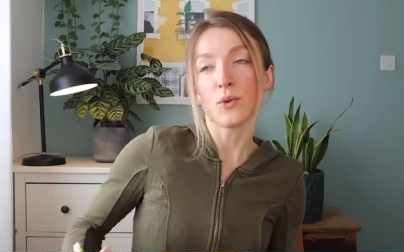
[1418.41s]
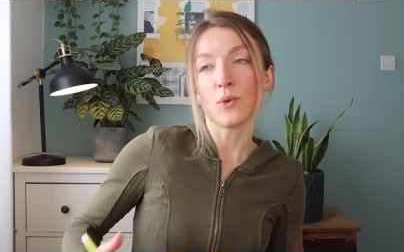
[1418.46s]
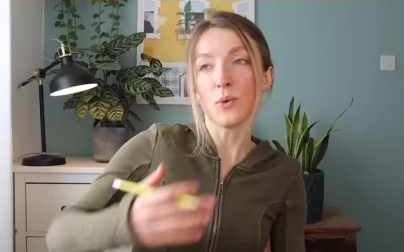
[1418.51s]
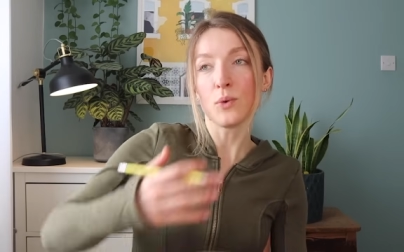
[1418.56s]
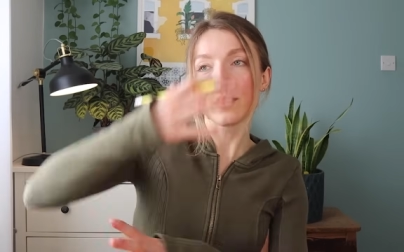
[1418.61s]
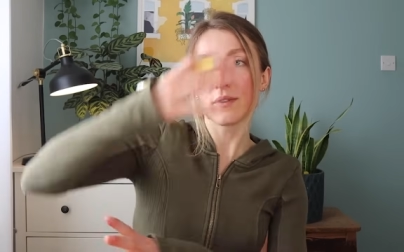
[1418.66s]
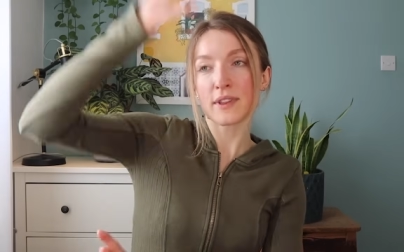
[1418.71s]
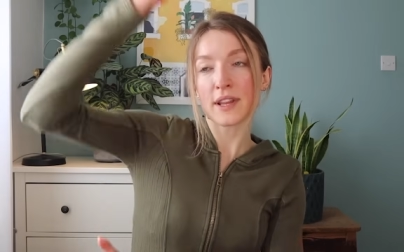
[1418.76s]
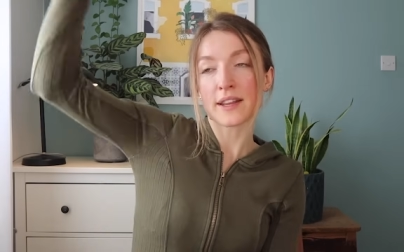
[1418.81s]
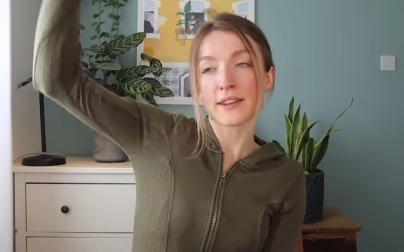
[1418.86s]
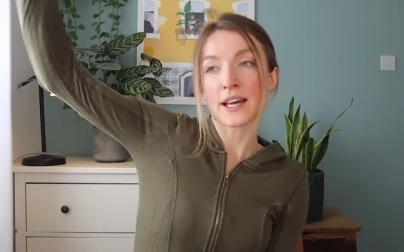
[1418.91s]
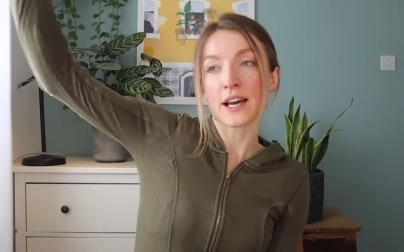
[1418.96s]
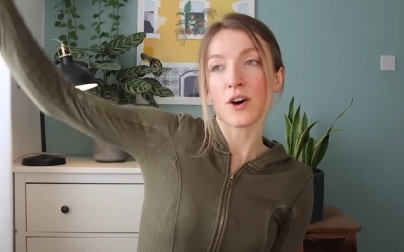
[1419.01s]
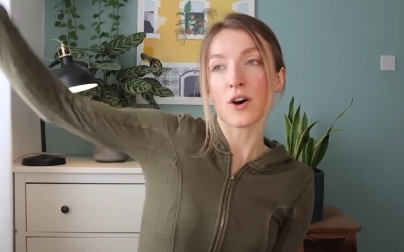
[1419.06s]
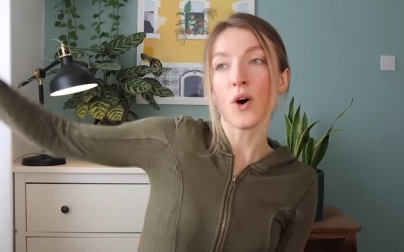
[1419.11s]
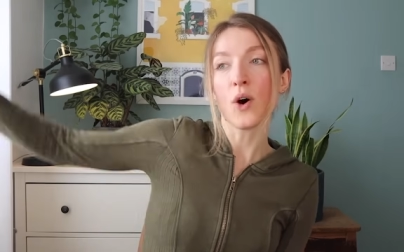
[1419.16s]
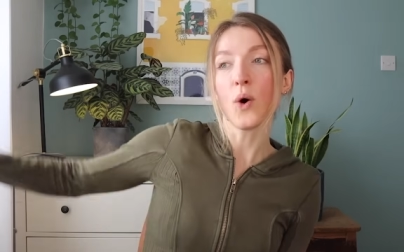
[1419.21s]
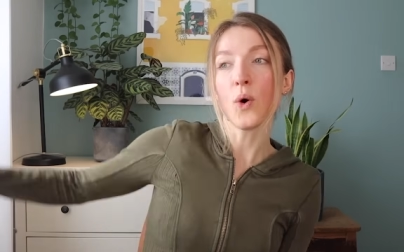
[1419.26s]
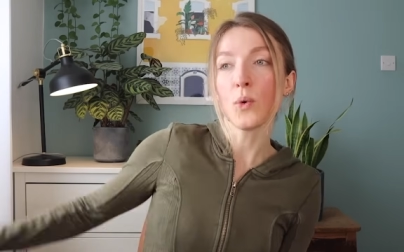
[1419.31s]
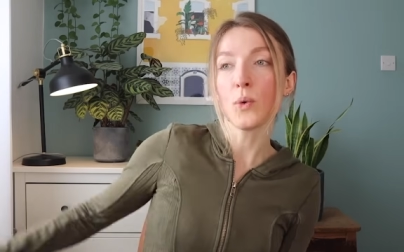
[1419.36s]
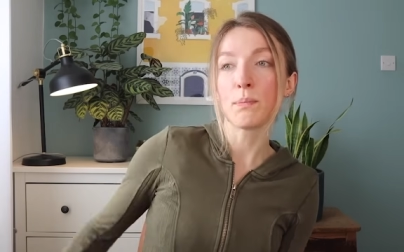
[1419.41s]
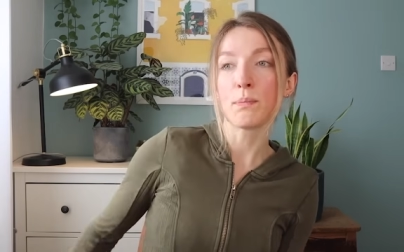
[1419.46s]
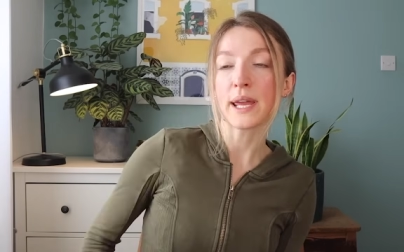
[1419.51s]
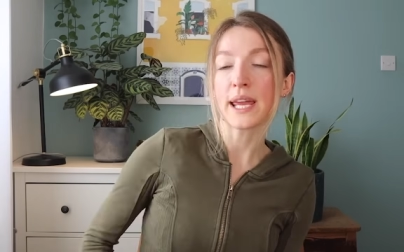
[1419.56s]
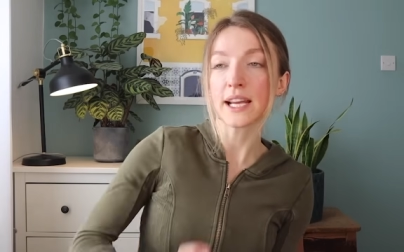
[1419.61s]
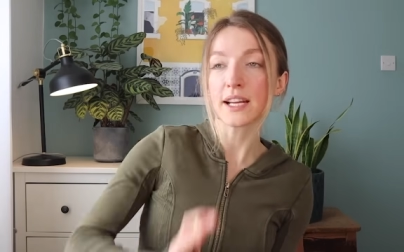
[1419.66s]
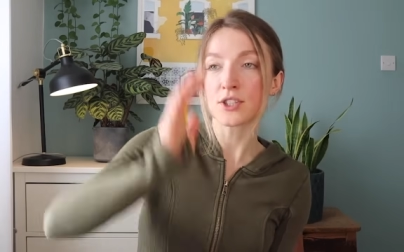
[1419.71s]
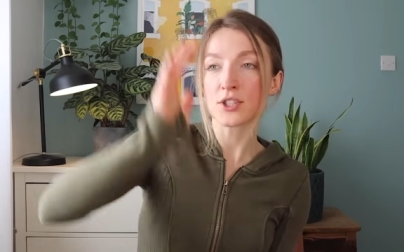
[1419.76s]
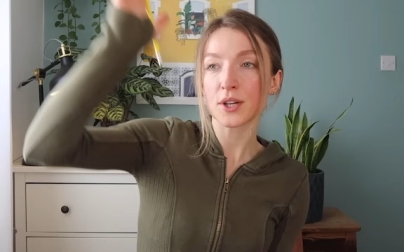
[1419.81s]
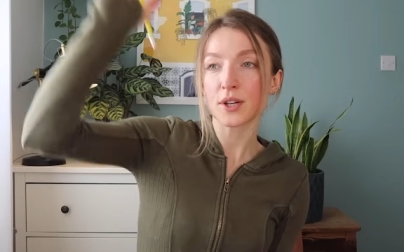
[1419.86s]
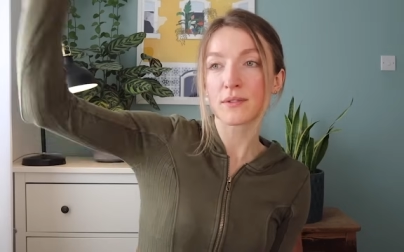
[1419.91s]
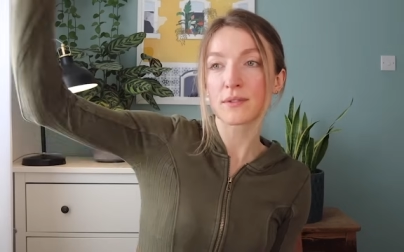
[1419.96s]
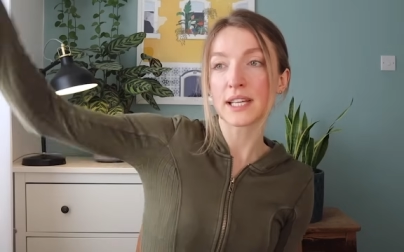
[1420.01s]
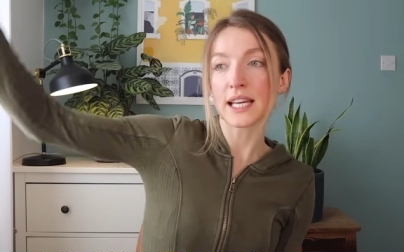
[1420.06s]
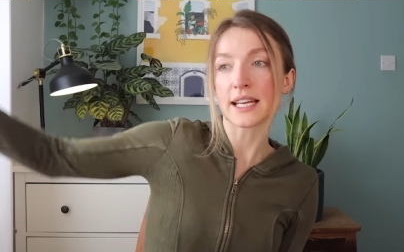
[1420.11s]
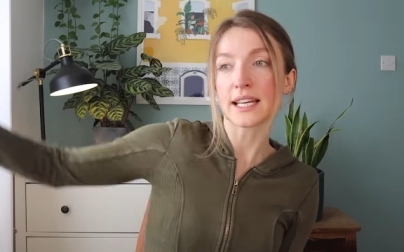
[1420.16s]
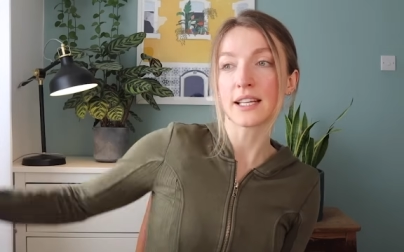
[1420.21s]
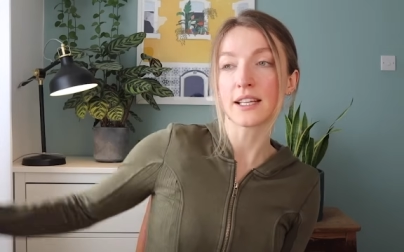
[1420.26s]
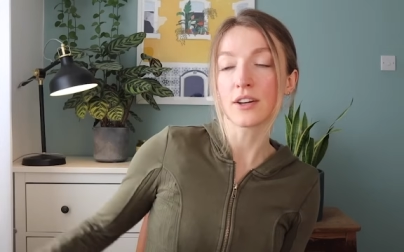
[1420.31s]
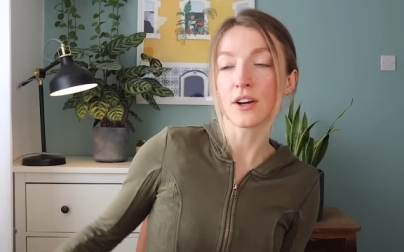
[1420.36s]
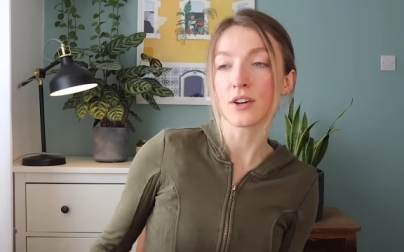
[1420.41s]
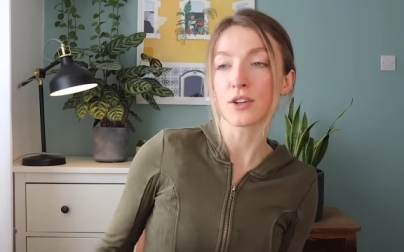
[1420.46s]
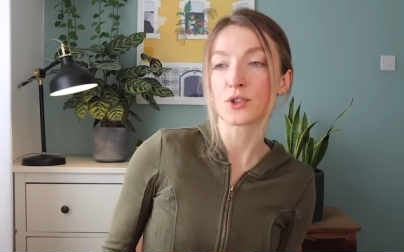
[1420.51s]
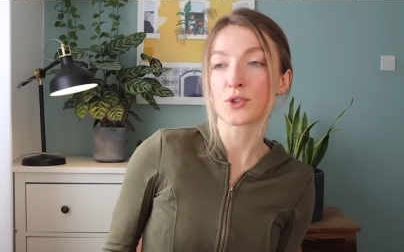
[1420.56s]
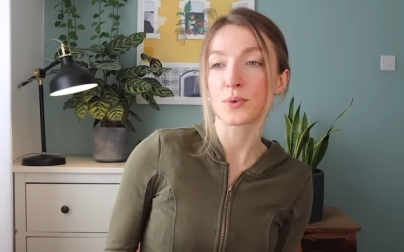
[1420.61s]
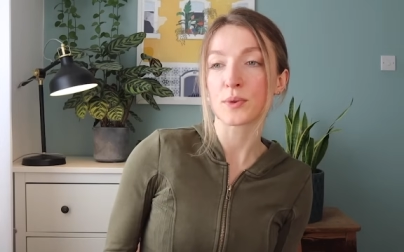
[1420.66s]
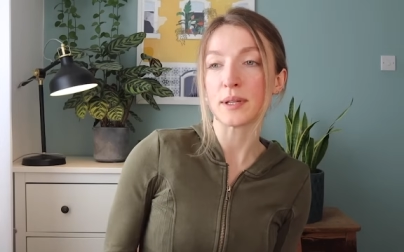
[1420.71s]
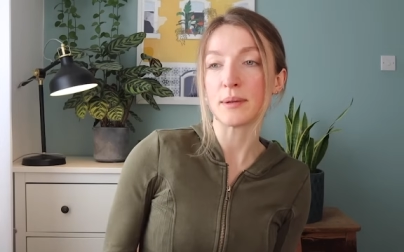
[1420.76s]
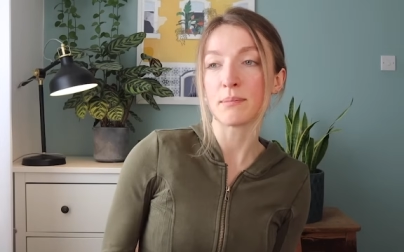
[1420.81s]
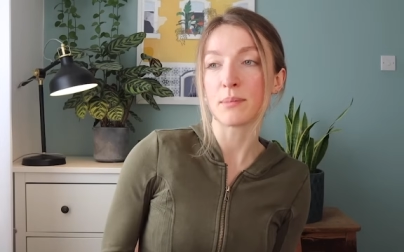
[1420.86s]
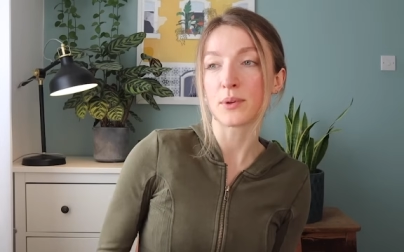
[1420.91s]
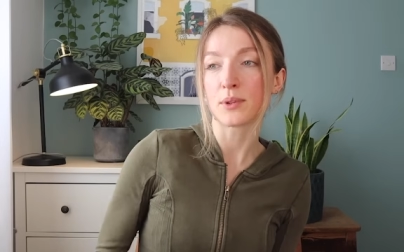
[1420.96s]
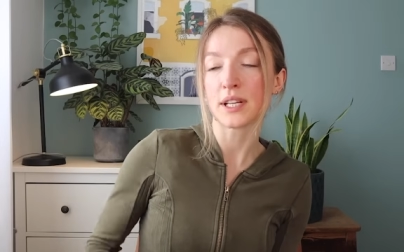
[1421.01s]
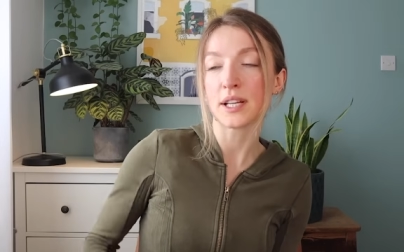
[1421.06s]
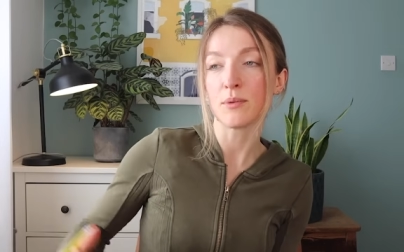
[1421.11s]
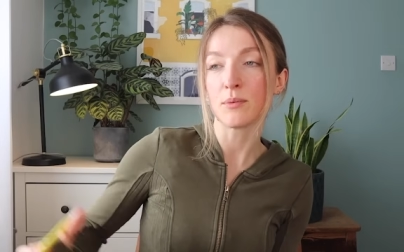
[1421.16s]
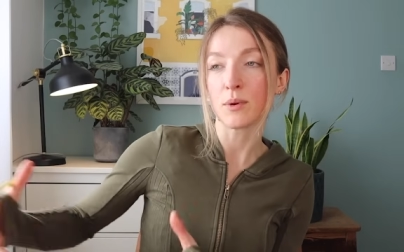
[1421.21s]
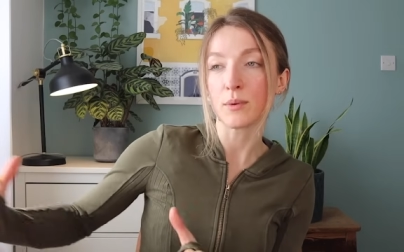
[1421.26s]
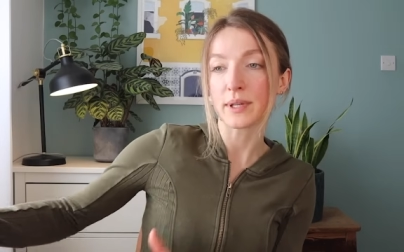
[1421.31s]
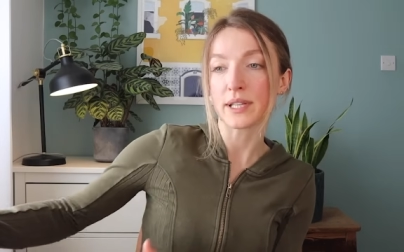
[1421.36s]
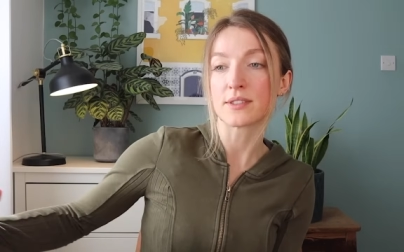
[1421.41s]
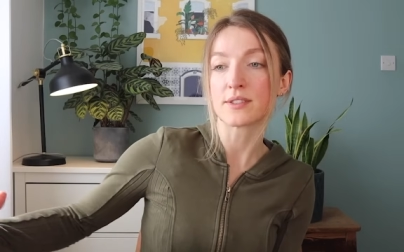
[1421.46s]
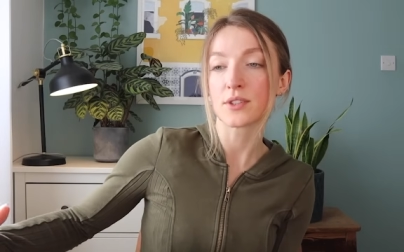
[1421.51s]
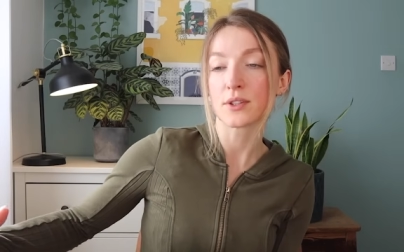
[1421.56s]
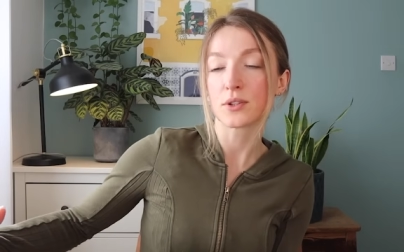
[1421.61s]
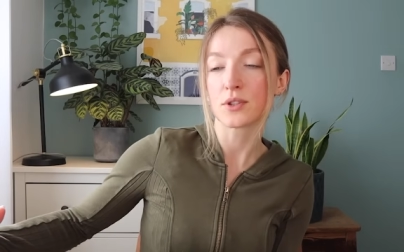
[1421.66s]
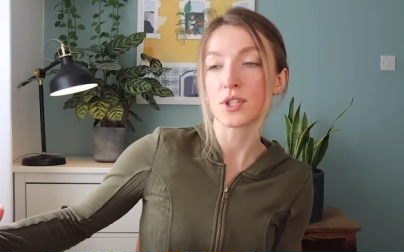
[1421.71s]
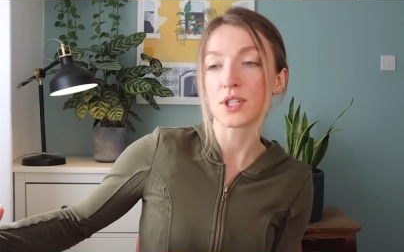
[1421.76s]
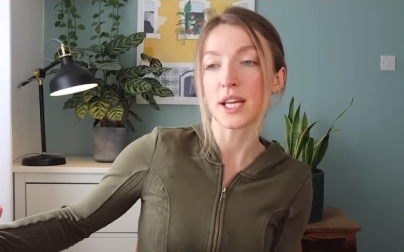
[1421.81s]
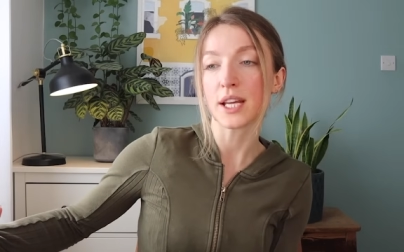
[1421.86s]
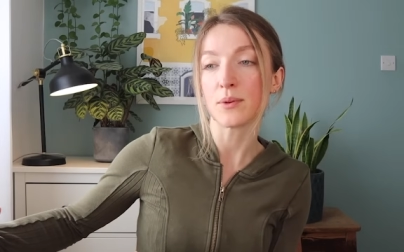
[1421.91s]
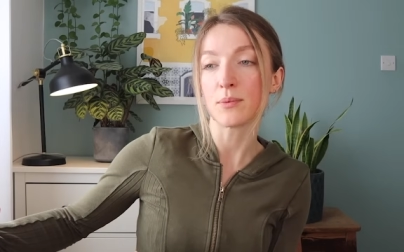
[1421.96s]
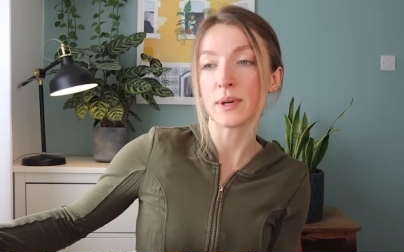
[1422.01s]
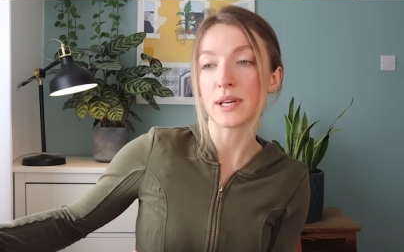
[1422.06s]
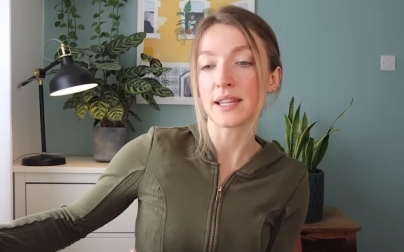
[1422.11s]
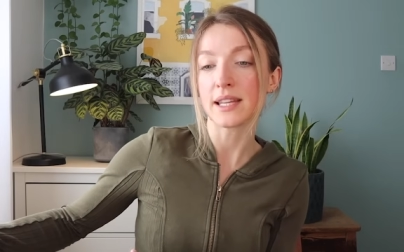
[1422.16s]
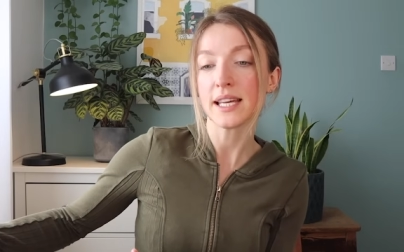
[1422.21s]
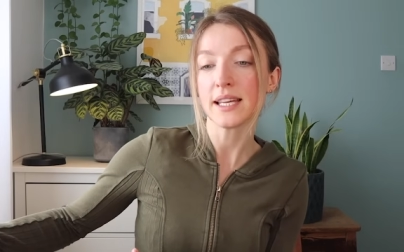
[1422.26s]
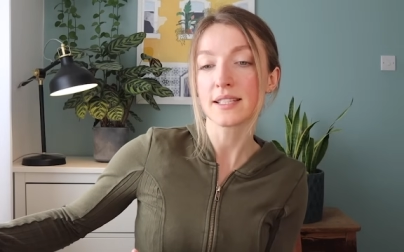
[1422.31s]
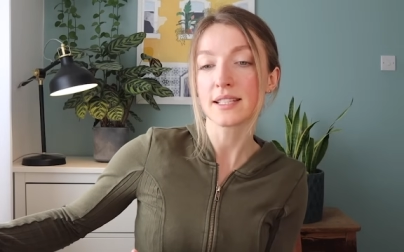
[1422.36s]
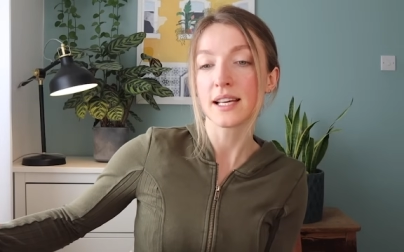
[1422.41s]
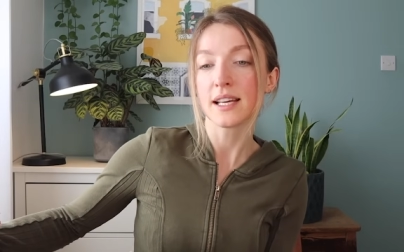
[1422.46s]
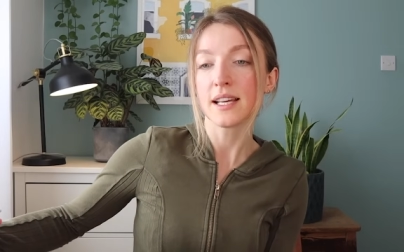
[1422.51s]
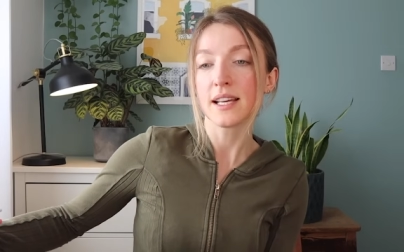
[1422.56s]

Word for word: all of that, that whole picture of getting our dream body and what we associate with it,